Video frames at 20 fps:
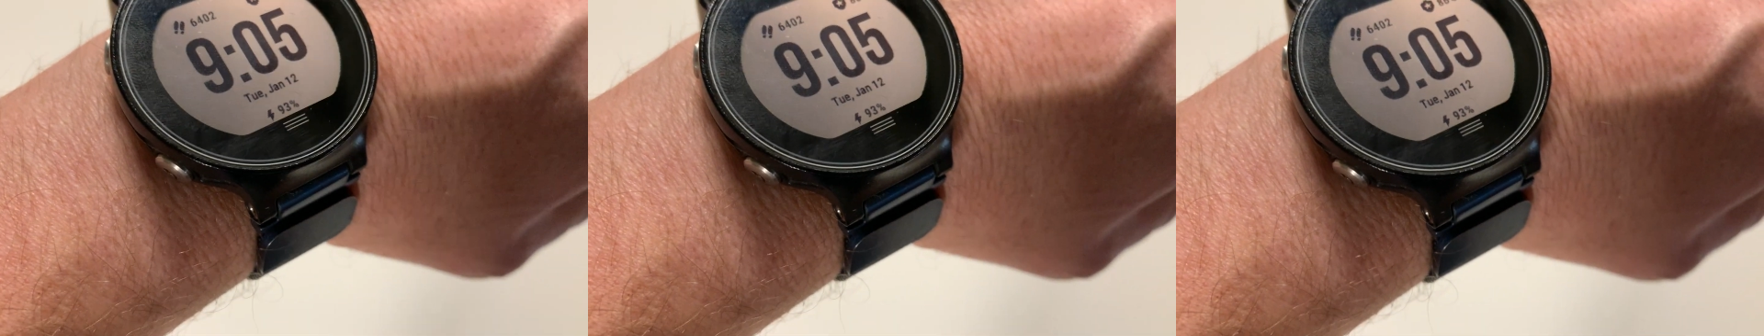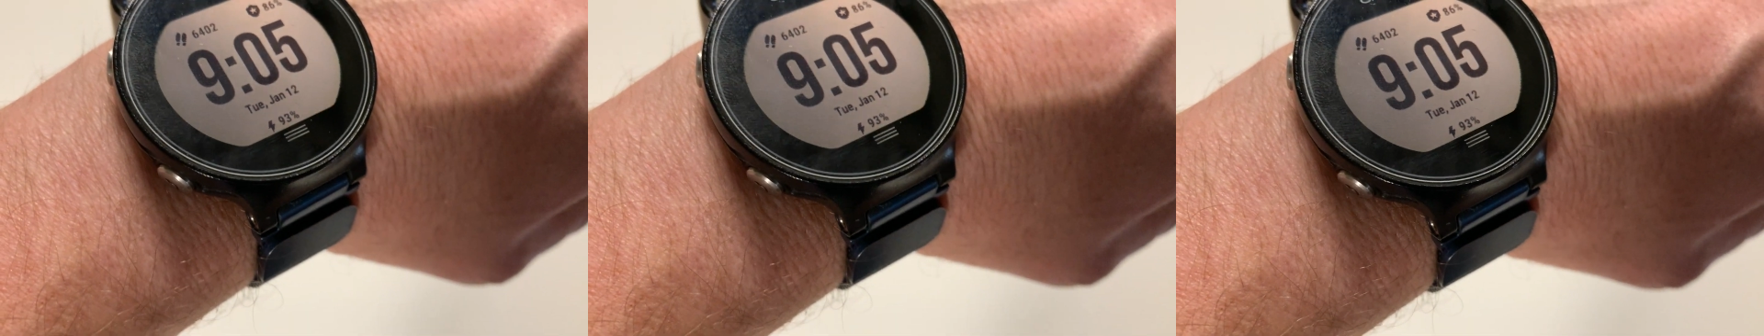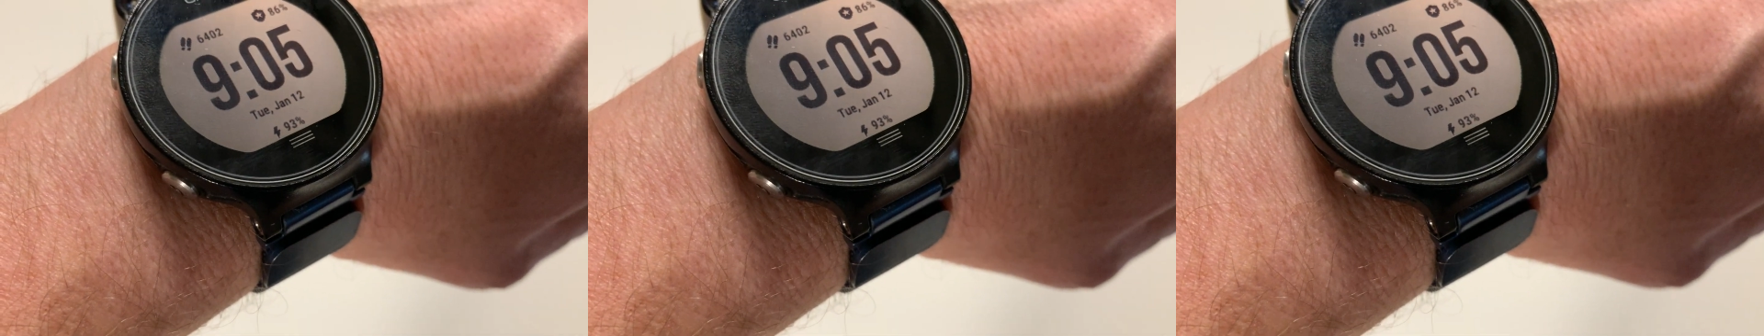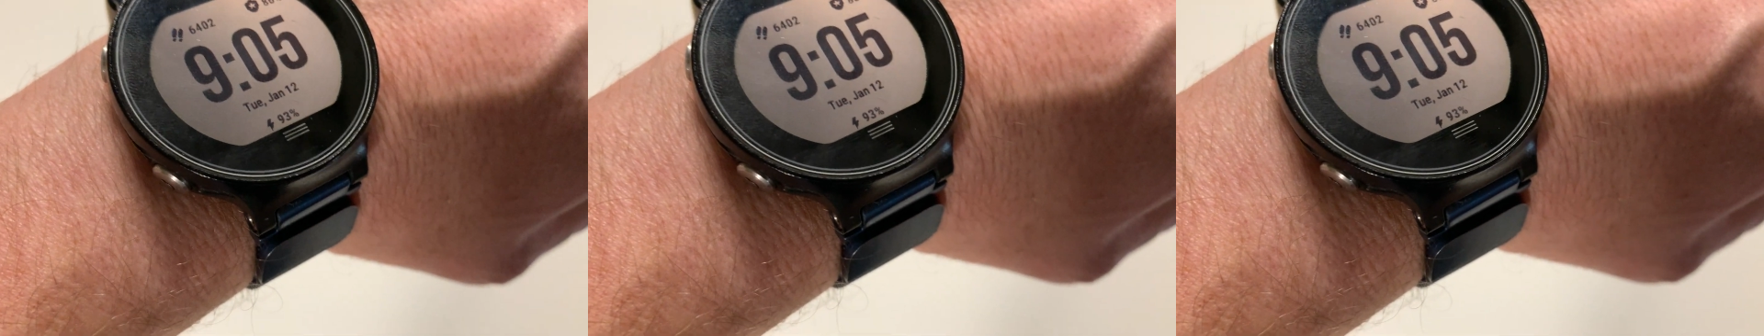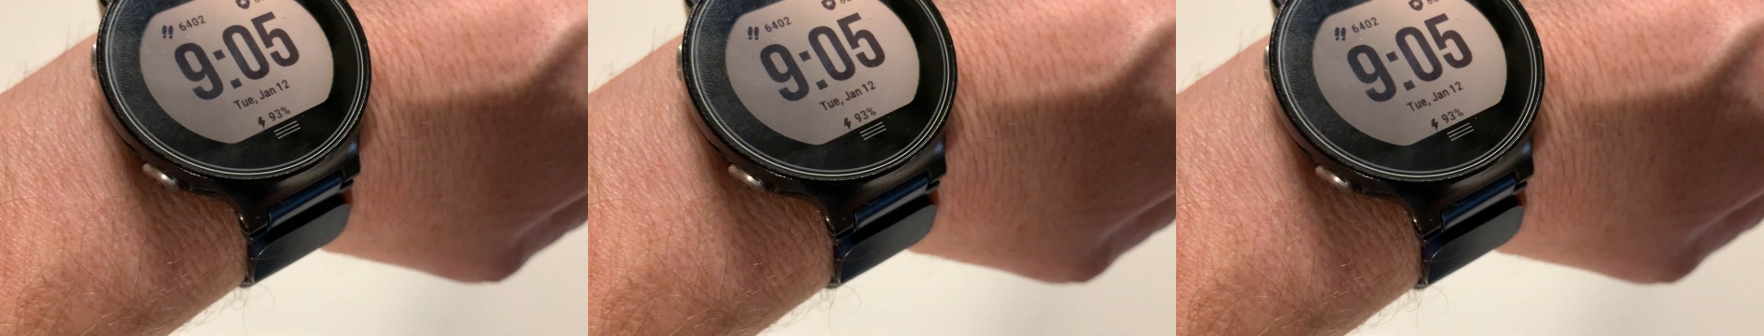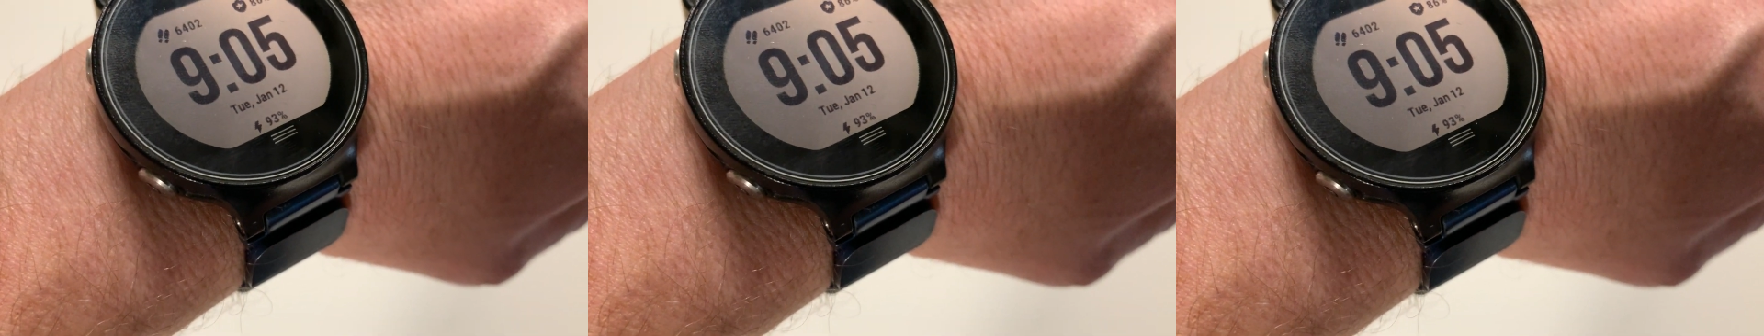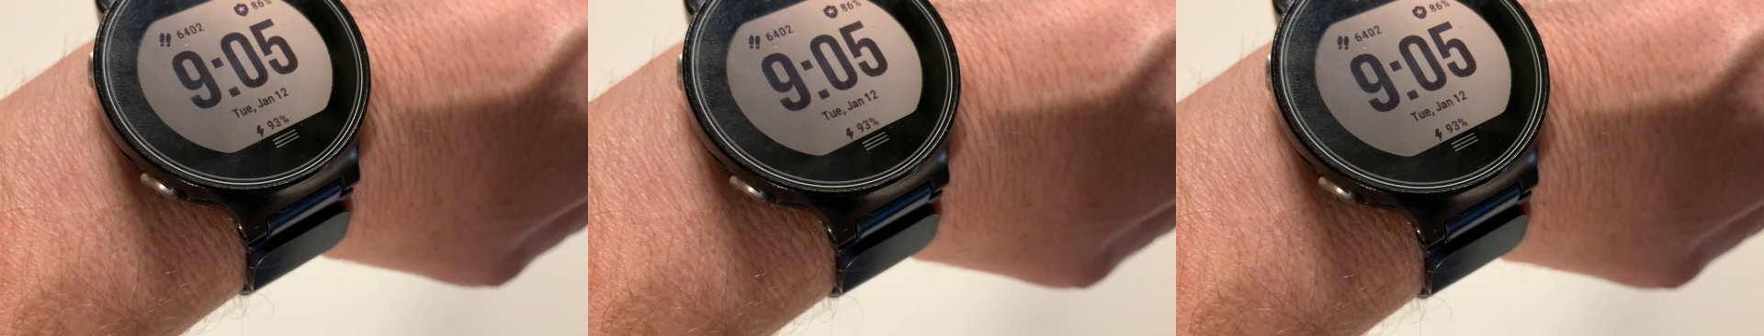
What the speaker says: even within the last hour,